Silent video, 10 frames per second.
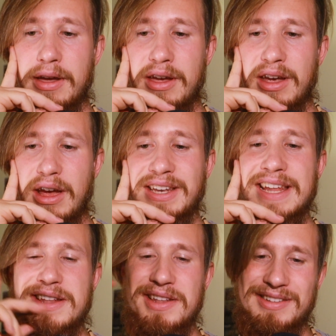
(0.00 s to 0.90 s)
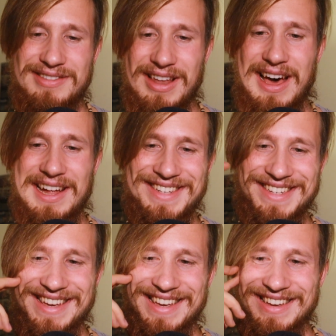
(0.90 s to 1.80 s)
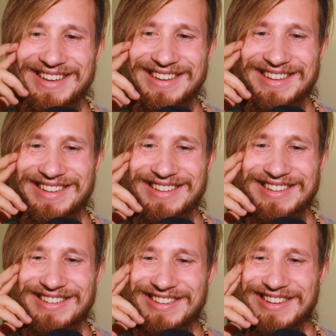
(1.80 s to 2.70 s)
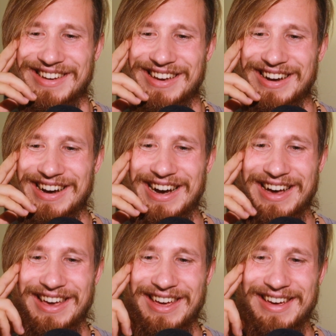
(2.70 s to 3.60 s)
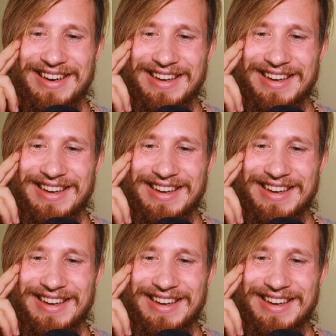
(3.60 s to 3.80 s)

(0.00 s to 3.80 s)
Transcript: And then the last day, I